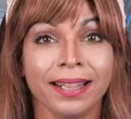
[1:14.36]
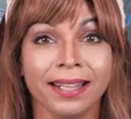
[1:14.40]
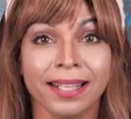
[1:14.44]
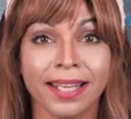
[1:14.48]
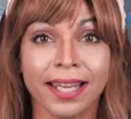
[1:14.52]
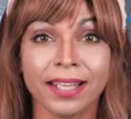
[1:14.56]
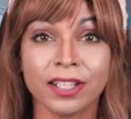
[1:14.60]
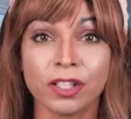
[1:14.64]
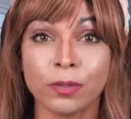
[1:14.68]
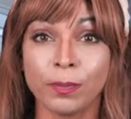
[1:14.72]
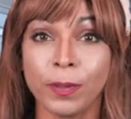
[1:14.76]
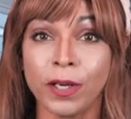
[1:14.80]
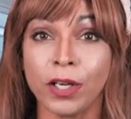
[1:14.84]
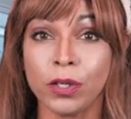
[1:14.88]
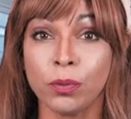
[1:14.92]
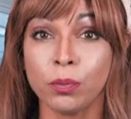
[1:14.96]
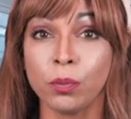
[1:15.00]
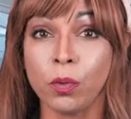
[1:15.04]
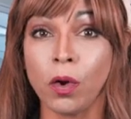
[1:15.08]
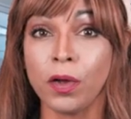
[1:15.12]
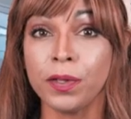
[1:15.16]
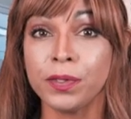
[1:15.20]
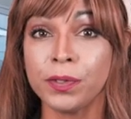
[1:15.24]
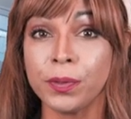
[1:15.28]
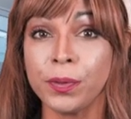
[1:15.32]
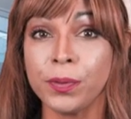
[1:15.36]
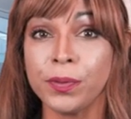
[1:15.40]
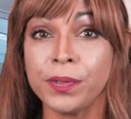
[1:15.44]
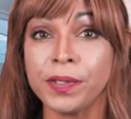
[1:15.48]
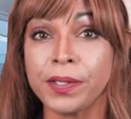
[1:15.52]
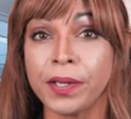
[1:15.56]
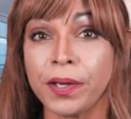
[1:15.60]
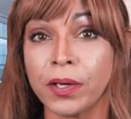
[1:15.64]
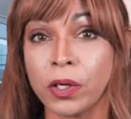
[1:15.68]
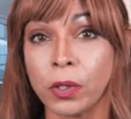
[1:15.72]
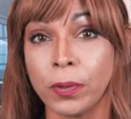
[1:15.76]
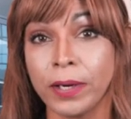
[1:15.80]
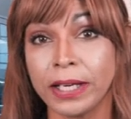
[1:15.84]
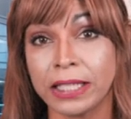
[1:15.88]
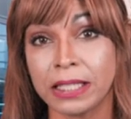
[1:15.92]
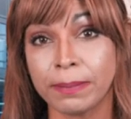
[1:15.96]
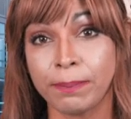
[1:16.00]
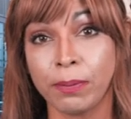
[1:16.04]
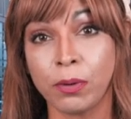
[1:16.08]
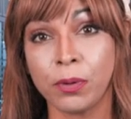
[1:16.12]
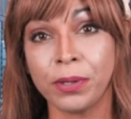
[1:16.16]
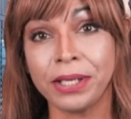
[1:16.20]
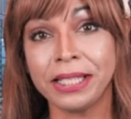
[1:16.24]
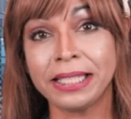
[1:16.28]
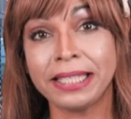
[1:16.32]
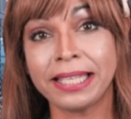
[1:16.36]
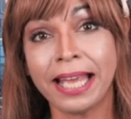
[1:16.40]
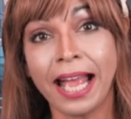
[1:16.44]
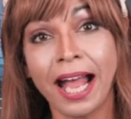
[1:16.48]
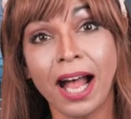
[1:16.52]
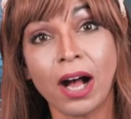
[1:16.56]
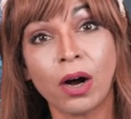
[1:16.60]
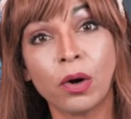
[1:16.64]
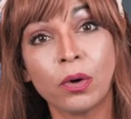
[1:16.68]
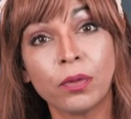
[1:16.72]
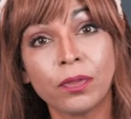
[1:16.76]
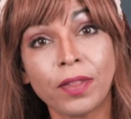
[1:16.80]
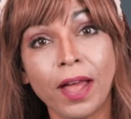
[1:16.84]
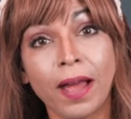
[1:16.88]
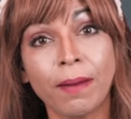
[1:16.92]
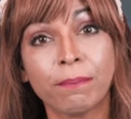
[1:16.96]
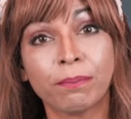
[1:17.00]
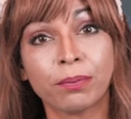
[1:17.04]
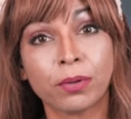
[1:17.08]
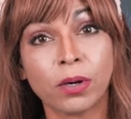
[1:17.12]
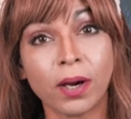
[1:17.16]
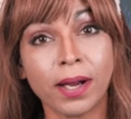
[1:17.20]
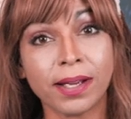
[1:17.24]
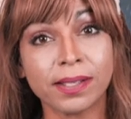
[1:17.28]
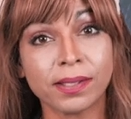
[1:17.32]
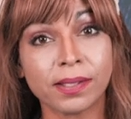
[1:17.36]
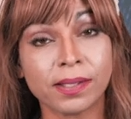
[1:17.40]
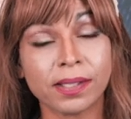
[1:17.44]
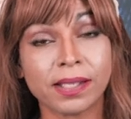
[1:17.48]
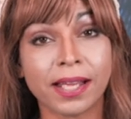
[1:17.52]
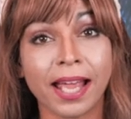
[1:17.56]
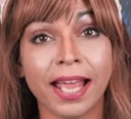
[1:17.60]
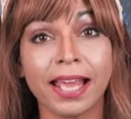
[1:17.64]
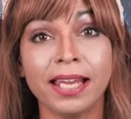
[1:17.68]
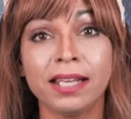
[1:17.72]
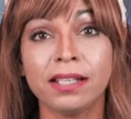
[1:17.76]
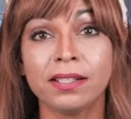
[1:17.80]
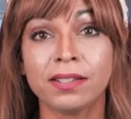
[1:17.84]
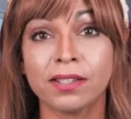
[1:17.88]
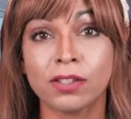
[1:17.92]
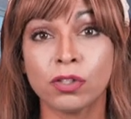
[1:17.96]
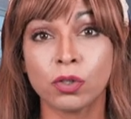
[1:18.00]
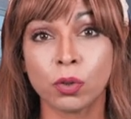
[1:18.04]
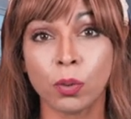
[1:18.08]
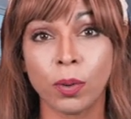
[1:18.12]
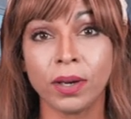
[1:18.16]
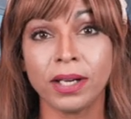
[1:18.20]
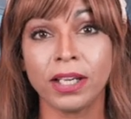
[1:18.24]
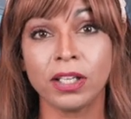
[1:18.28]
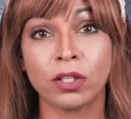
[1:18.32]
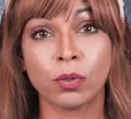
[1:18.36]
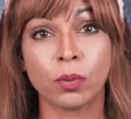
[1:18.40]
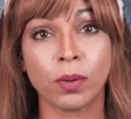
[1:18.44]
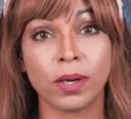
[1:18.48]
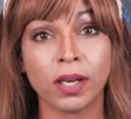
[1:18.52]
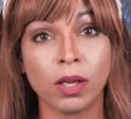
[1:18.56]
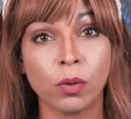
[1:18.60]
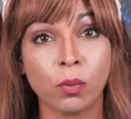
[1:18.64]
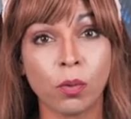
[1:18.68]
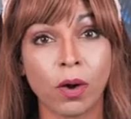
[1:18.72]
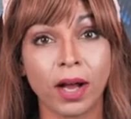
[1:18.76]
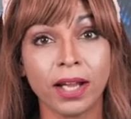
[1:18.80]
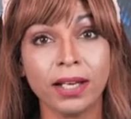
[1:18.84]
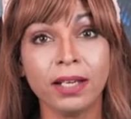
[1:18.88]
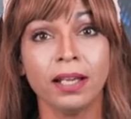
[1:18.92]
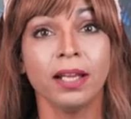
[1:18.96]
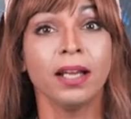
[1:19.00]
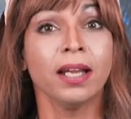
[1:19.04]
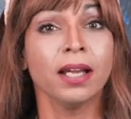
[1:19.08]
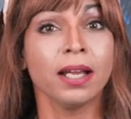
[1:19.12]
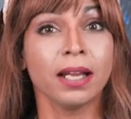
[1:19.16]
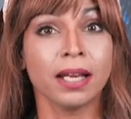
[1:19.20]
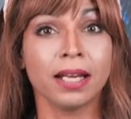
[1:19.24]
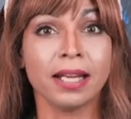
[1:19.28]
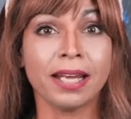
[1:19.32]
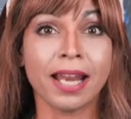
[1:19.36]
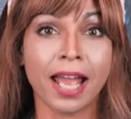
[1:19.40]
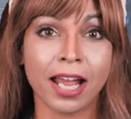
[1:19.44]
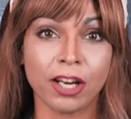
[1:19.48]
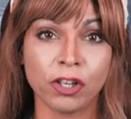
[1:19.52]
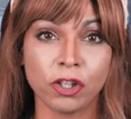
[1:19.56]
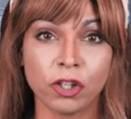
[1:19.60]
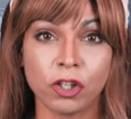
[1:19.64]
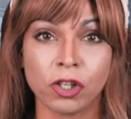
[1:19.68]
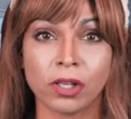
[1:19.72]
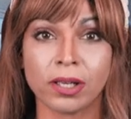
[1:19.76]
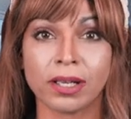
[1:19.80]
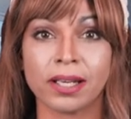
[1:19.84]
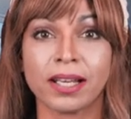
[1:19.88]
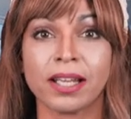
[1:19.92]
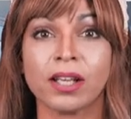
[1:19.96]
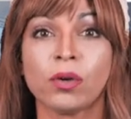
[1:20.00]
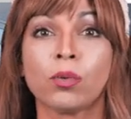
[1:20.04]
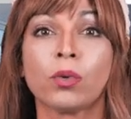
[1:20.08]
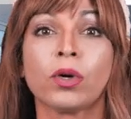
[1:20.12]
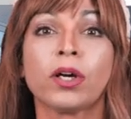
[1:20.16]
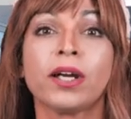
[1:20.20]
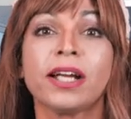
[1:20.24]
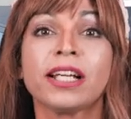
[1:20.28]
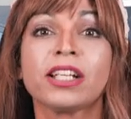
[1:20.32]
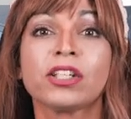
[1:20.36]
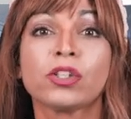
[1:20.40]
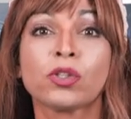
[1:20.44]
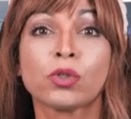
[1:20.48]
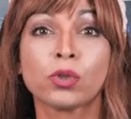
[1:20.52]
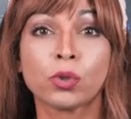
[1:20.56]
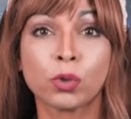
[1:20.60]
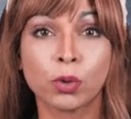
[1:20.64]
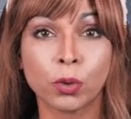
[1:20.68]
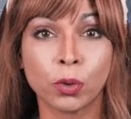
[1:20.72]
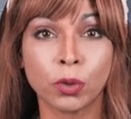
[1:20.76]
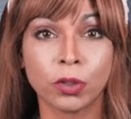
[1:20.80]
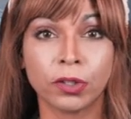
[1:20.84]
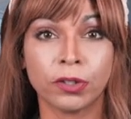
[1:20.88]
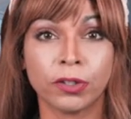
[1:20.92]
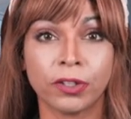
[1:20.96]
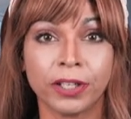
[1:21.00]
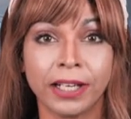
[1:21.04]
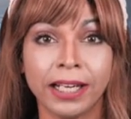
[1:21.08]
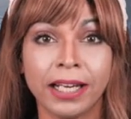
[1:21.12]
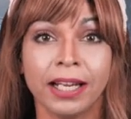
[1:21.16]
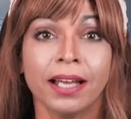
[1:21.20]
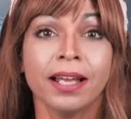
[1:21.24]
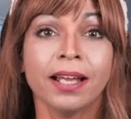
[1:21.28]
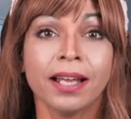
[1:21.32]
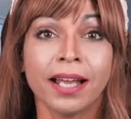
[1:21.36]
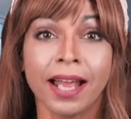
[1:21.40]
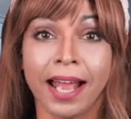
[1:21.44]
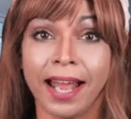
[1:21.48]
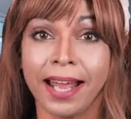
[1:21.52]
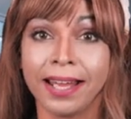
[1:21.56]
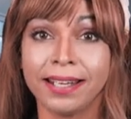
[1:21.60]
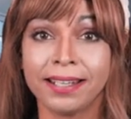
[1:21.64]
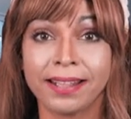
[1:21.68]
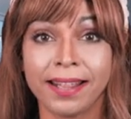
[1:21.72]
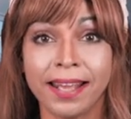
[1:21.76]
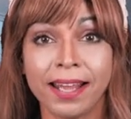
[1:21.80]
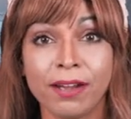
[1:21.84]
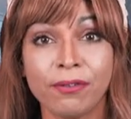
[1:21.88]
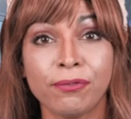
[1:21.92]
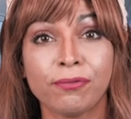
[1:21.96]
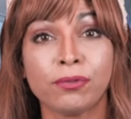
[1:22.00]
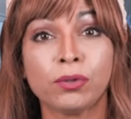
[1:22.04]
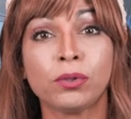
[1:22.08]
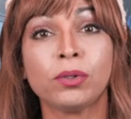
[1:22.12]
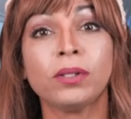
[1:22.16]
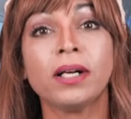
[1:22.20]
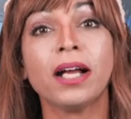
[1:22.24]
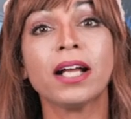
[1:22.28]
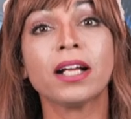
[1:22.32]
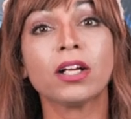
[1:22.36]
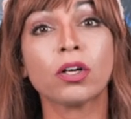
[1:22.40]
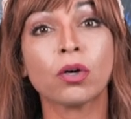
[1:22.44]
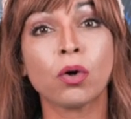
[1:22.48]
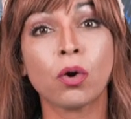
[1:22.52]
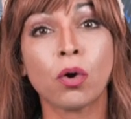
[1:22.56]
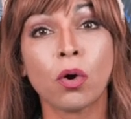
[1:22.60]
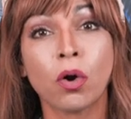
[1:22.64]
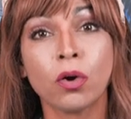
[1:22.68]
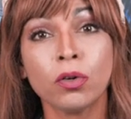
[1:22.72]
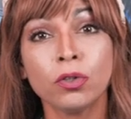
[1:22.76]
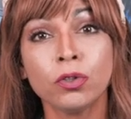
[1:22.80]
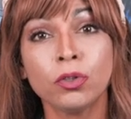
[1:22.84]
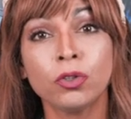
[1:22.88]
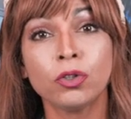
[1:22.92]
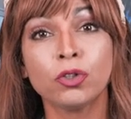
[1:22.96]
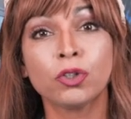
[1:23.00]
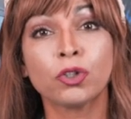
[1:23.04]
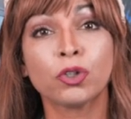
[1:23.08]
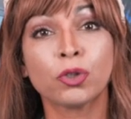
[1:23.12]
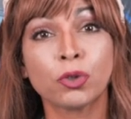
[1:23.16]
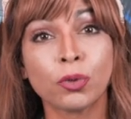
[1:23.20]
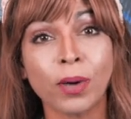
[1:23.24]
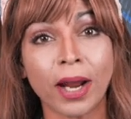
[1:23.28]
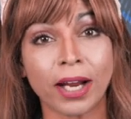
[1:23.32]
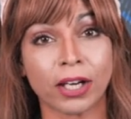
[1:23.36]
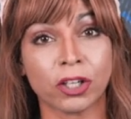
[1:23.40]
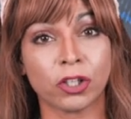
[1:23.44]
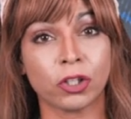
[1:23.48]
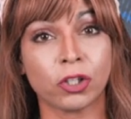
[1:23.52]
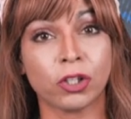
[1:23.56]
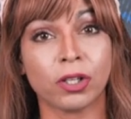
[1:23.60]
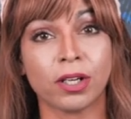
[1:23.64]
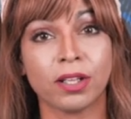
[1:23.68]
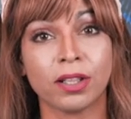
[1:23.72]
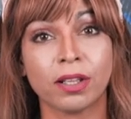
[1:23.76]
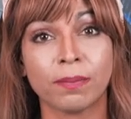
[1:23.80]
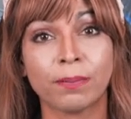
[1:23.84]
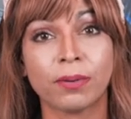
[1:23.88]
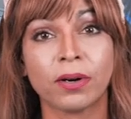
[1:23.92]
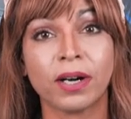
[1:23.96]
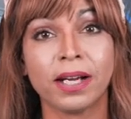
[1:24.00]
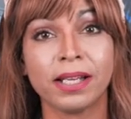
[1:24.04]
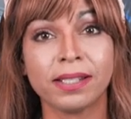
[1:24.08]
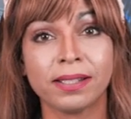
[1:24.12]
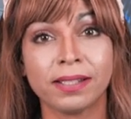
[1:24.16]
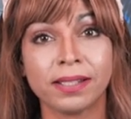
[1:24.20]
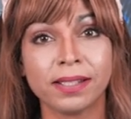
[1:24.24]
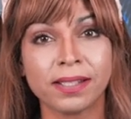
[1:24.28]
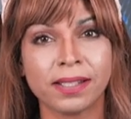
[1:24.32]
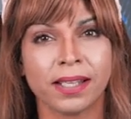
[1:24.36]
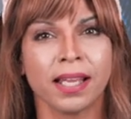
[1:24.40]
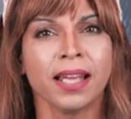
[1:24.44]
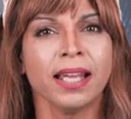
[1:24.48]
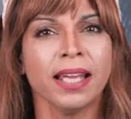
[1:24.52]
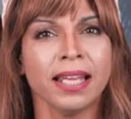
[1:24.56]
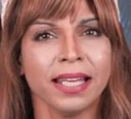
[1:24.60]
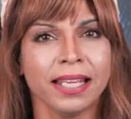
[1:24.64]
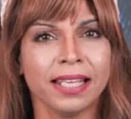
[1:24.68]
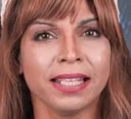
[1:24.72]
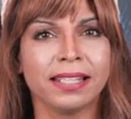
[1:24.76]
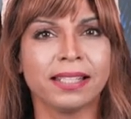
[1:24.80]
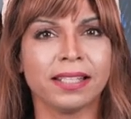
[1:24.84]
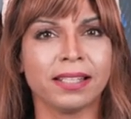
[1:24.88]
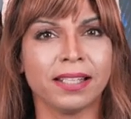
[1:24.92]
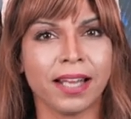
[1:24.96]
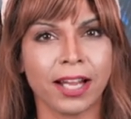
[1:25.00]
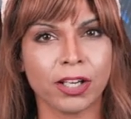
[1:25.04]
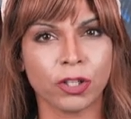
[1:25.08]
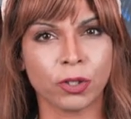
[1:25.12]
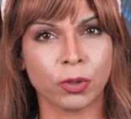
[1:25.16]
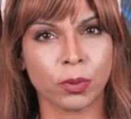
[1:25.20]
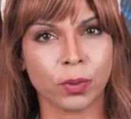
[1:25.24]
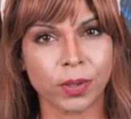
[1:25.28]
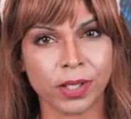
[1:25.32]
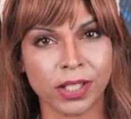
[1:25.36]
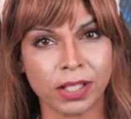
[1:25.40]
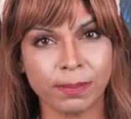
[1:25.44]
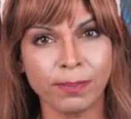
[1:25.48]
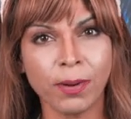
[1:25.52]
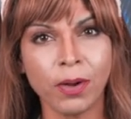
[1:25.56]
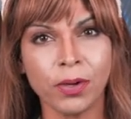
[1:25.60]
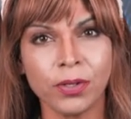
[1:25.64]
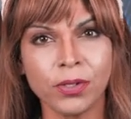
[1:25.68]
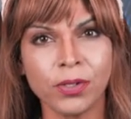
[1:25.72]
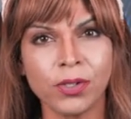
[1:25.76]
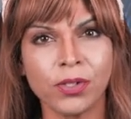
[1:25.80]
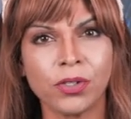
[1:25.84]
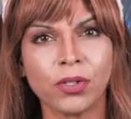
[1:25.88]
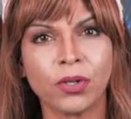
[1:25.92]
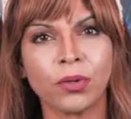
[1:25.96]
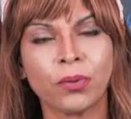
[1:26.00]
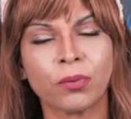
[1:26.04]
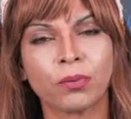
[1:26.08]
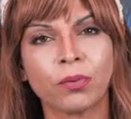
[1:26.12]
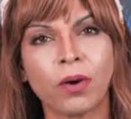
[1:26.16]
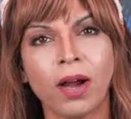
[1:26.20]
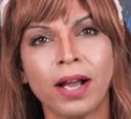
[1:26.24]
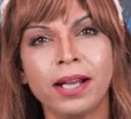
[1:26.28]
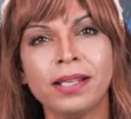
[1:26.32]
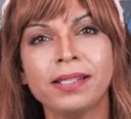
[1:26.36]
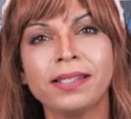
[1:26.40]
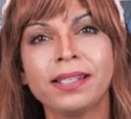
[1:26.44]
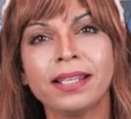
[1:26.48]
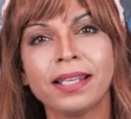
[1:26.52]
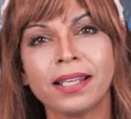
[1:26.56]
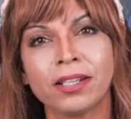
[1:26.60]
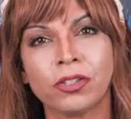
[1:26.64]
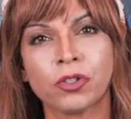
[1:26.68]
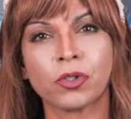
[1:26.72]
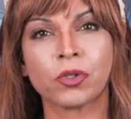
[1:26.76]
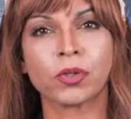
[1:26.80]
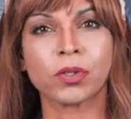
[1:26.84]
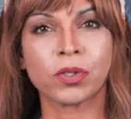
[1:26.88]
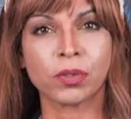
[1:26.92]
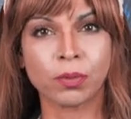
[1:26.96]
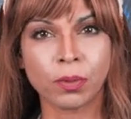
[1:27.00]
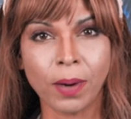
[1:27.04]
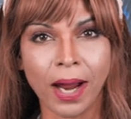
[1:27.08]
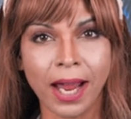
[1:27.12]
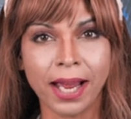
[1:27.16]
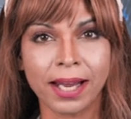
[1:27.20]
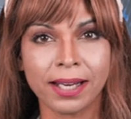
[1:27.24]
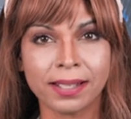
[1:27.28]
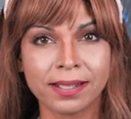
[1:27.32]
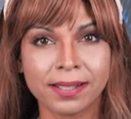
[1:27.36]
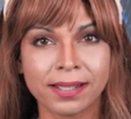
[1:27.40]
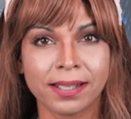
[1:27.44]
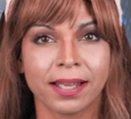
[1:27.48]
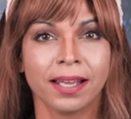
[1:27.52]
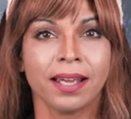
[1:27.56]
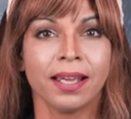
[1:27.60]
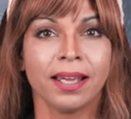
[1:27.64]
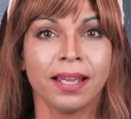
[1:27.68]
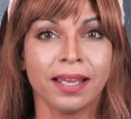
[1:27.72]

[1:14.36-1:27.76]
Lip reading: The expert was also quick to point out that price gains in 2021 nationally were extraordinary, and therefore a contraction in the prices is a natural response to rising interest rates,